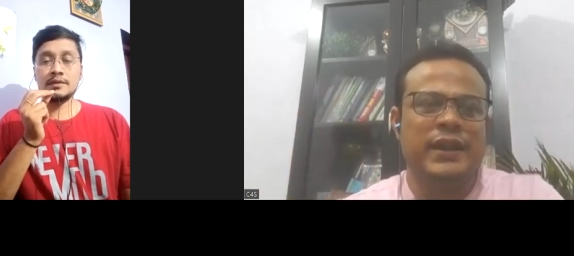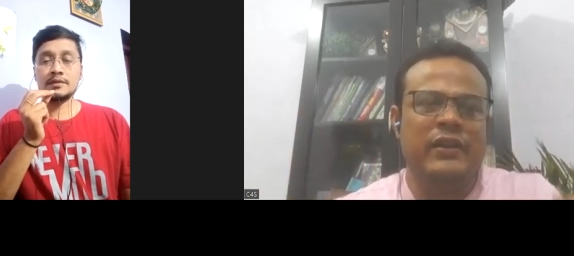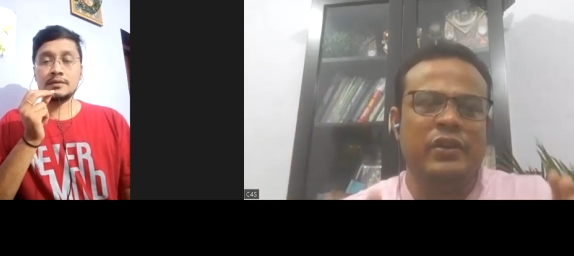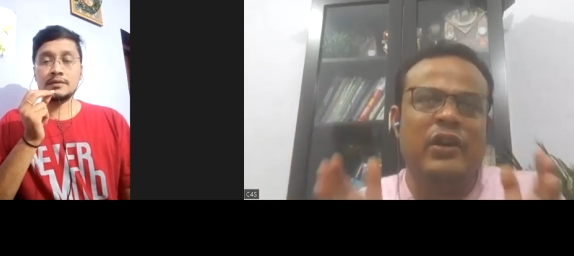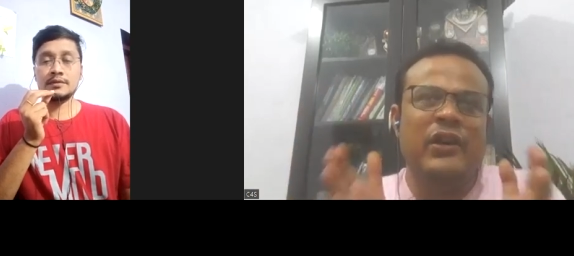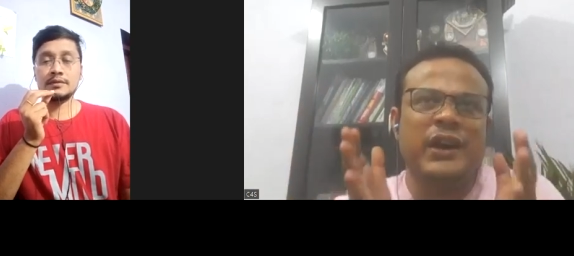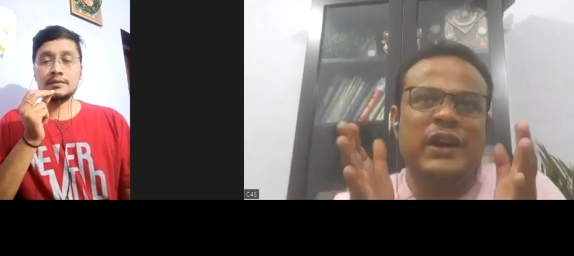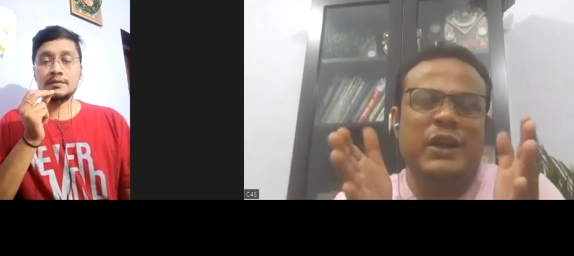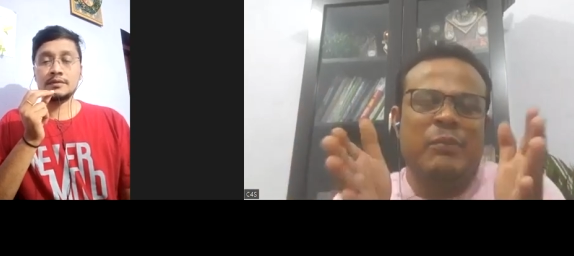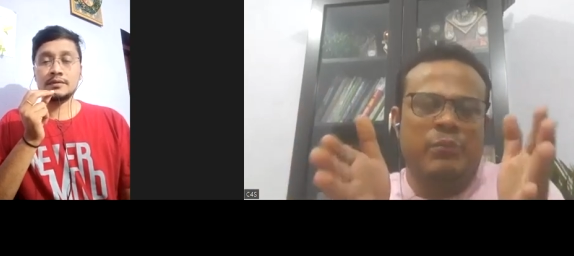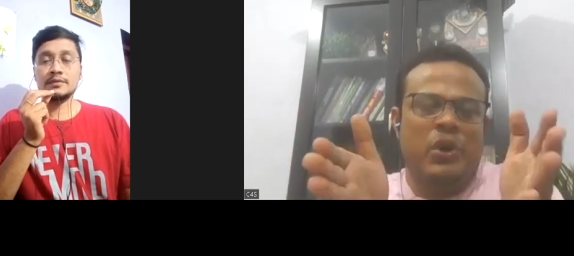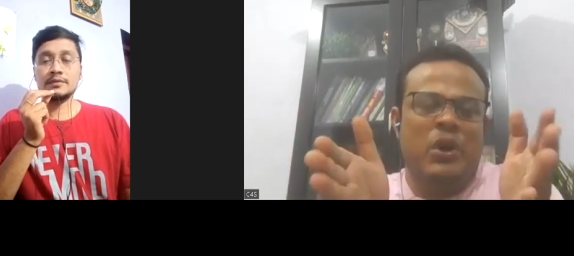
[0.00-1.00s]
Speaker 1: They are not
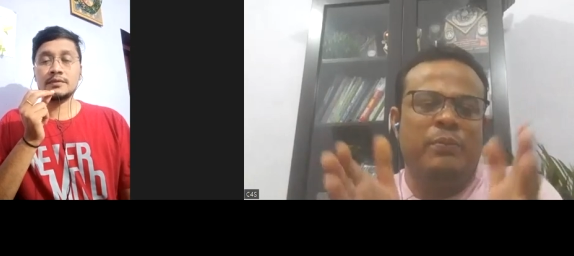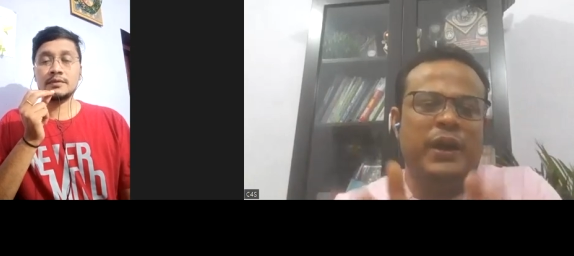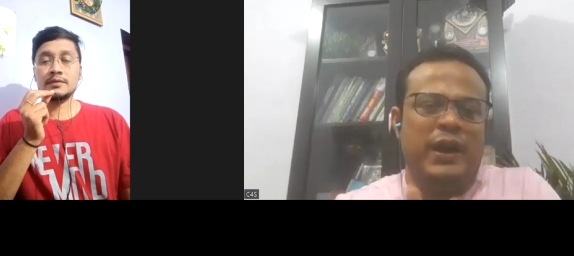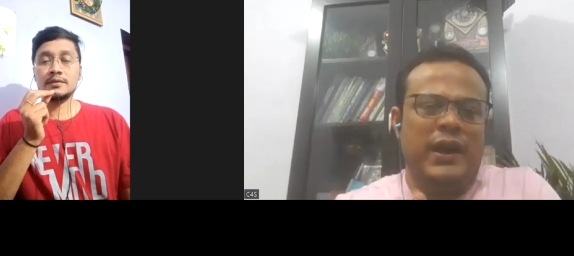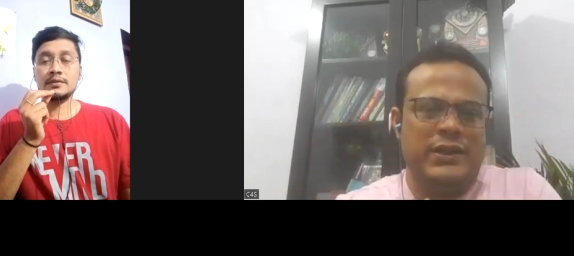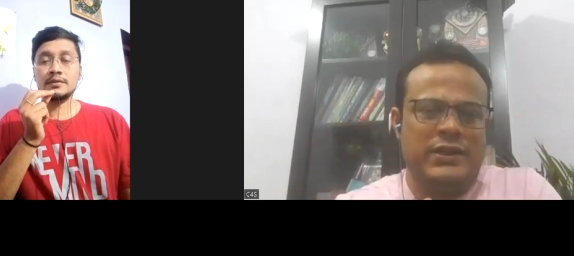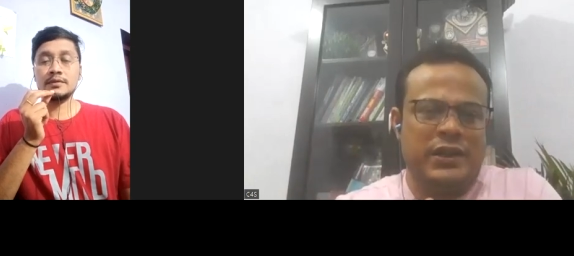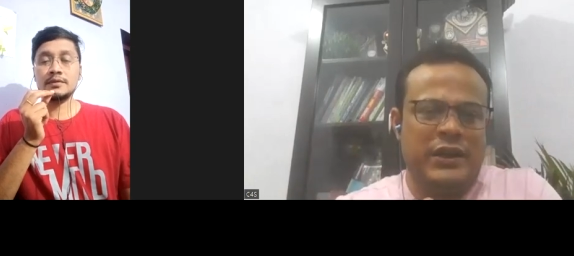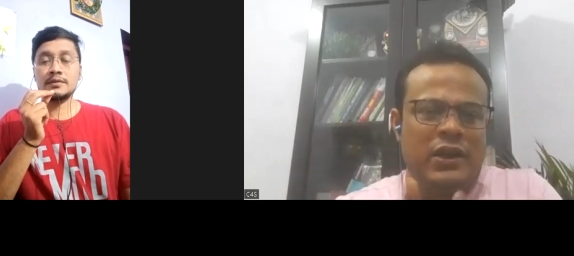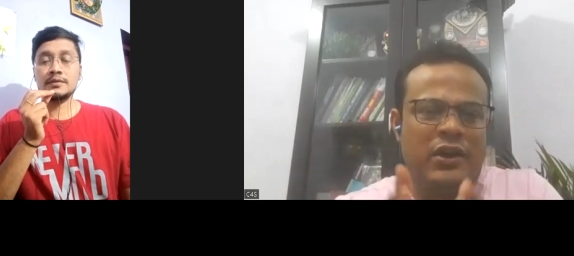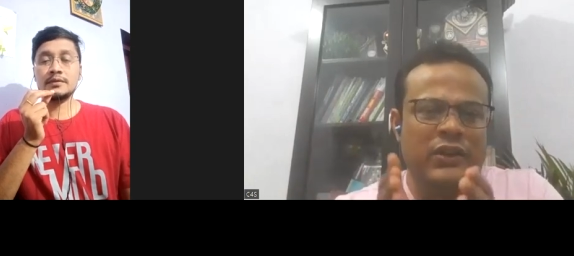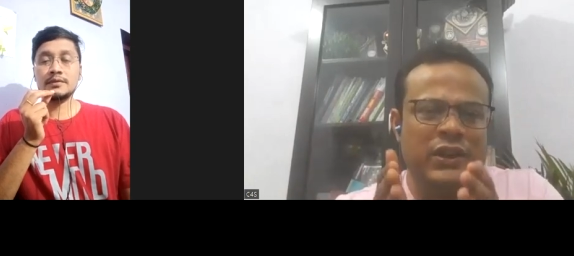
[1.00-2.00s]
getting a proper
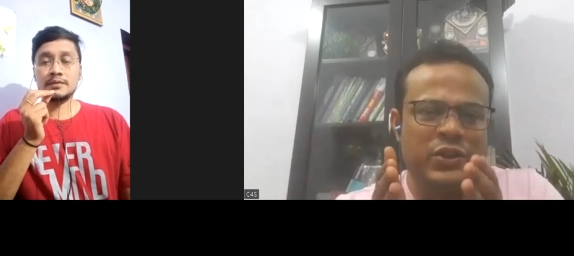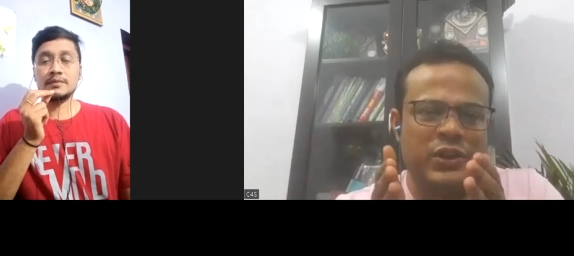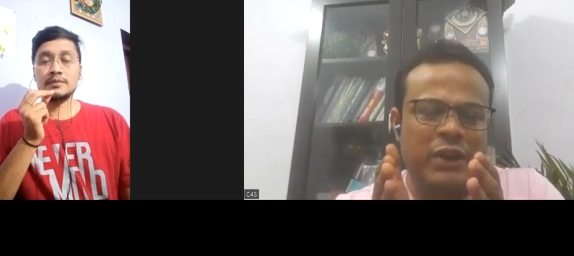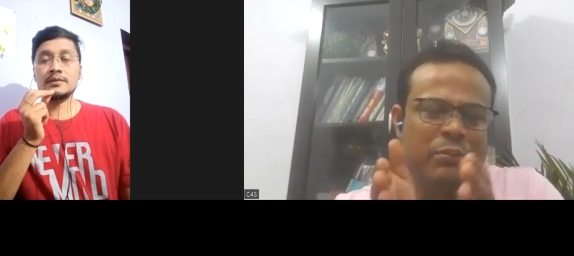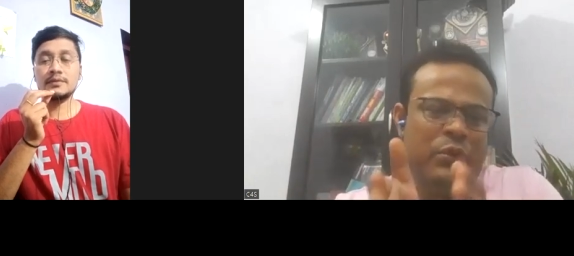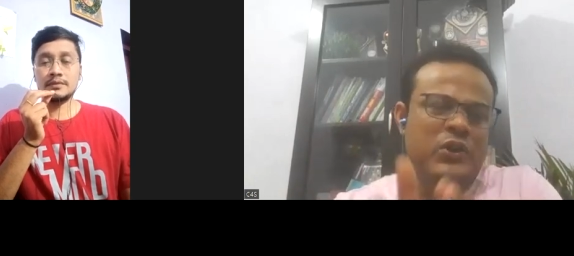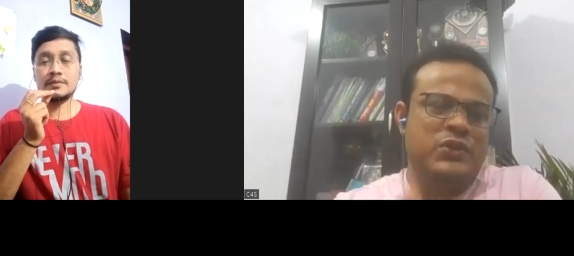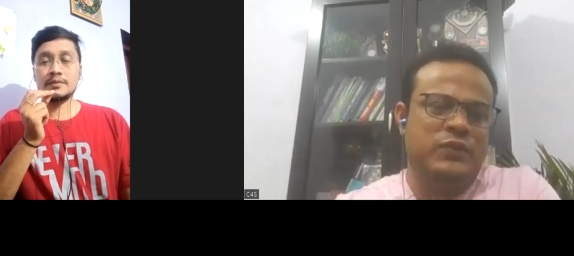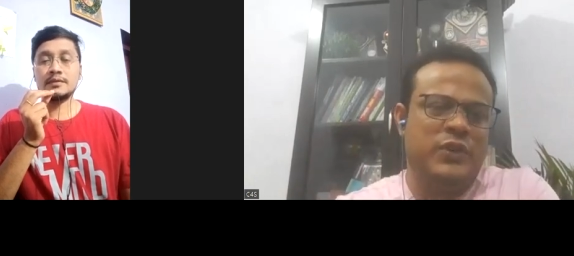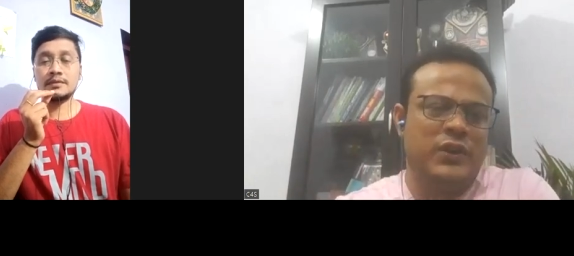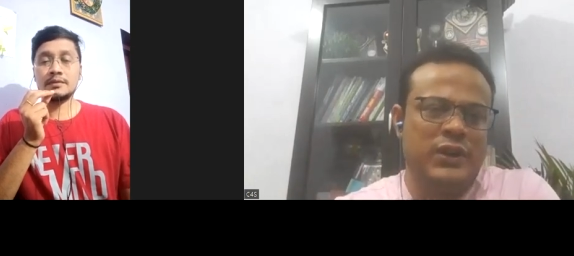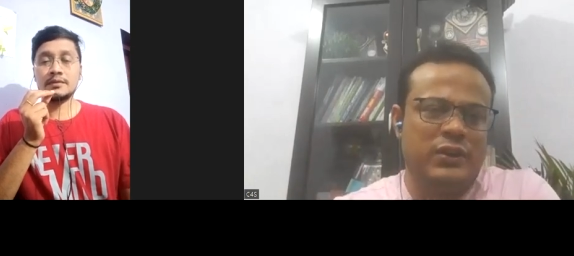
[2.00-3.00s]
direction, how they should approach
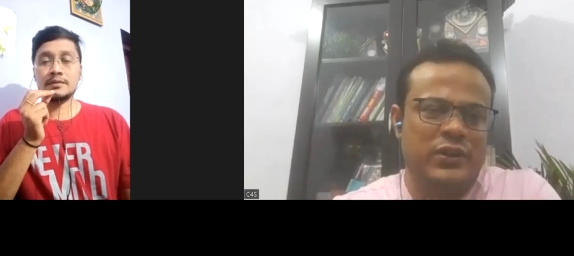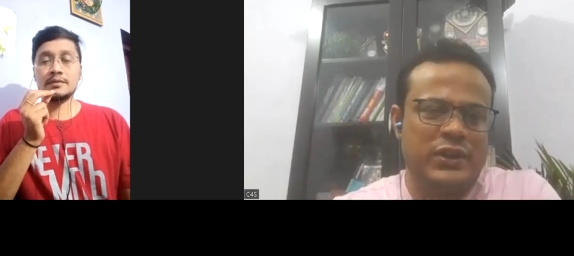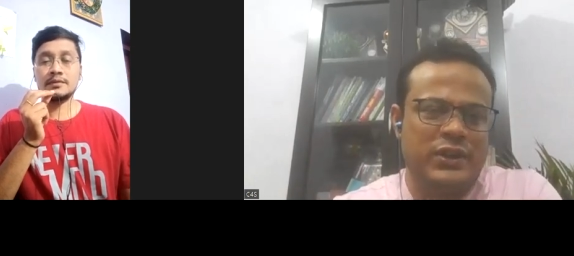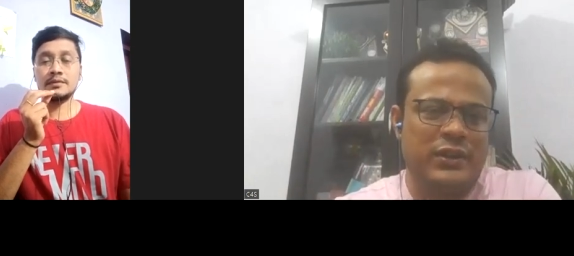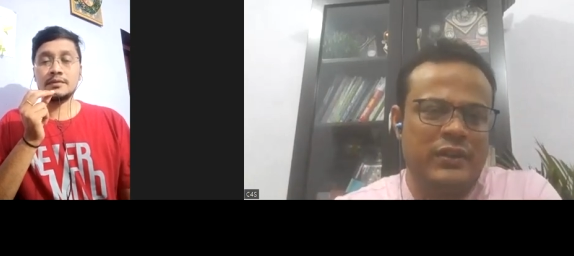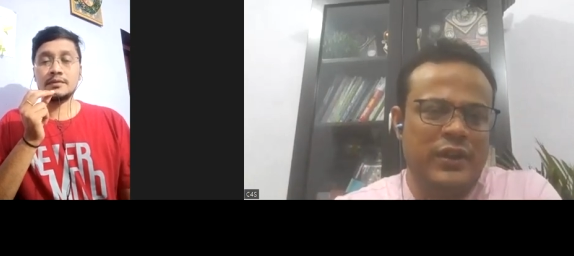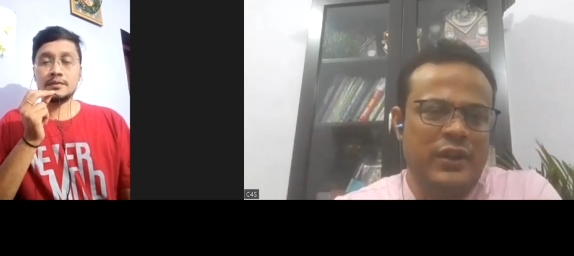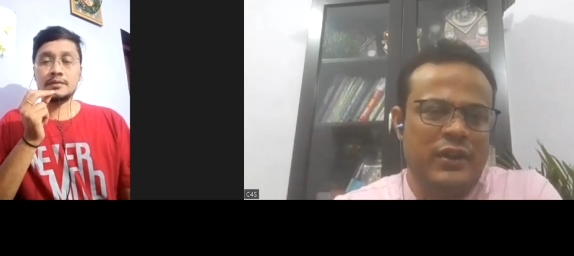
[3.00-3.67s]
for the question.